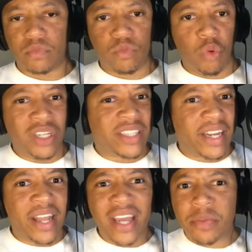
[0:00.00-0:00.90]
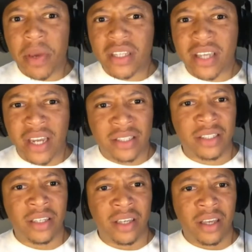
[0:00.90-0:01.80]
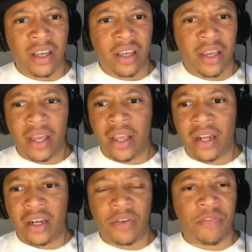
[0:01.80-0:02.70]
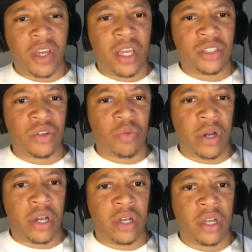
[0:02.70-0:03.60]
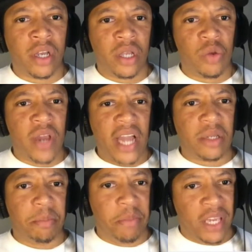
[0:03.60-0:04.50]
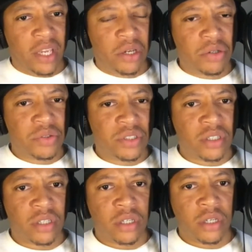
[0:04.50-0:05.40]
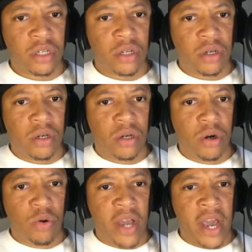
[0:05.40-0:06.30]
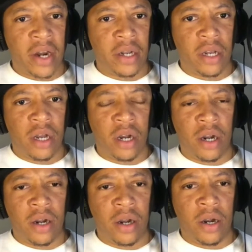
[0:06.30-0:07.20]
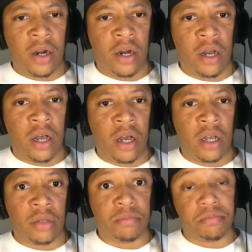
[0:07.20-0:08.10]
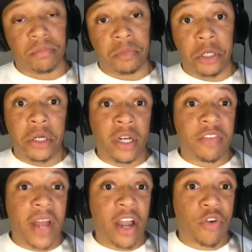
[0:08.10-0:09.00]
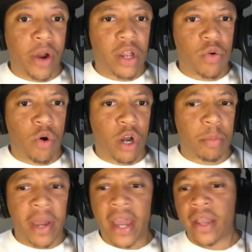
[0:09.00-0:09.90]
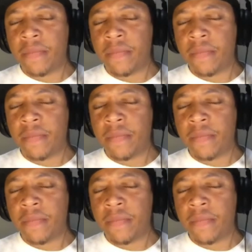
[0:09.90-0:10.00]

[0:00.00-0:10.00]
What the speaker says: was that the expectation? In a division where you got the Bills, who got good, if not great, quarterback,